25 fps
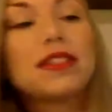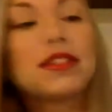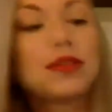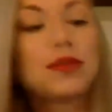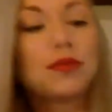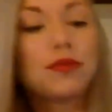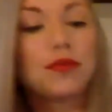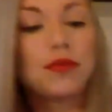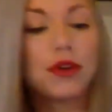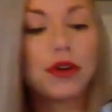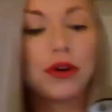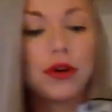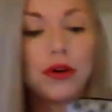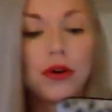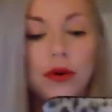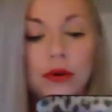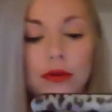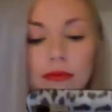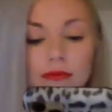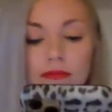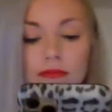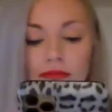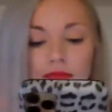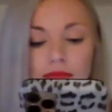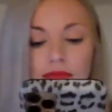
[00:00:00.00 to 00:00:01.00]

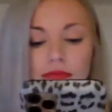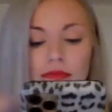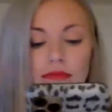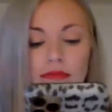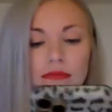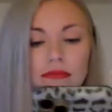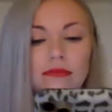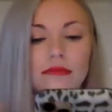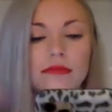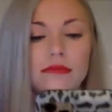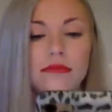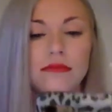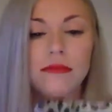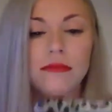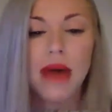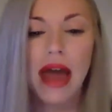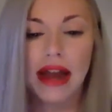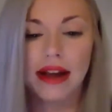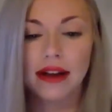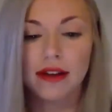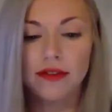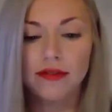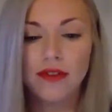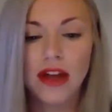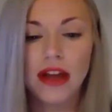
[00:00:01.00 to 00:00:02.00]
little
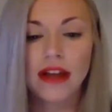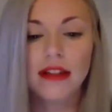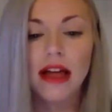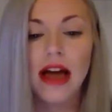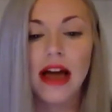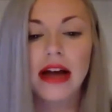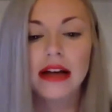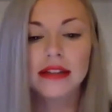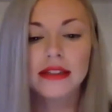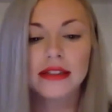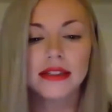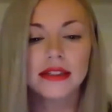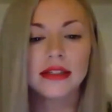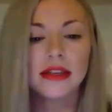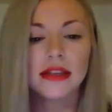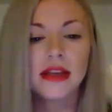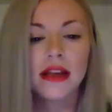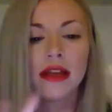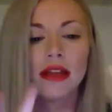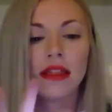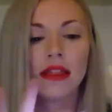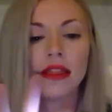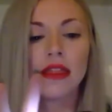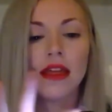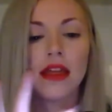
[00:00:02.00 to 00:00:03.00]
magnifying glass,
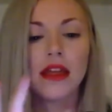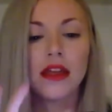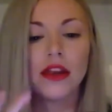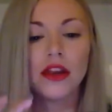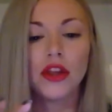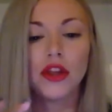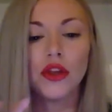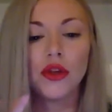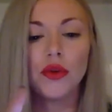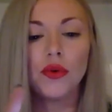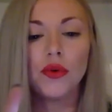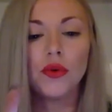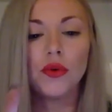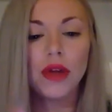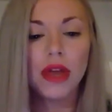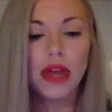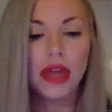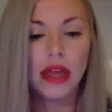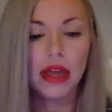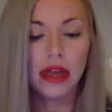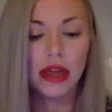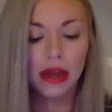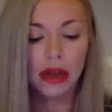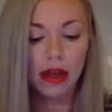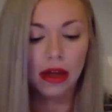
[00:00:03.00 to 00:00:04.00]
then you
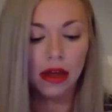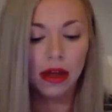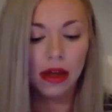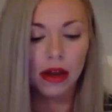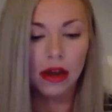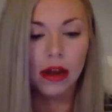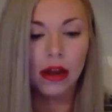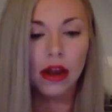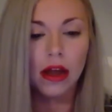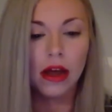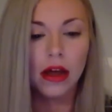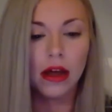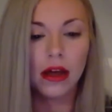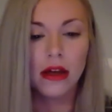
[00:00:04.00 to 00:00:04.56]
can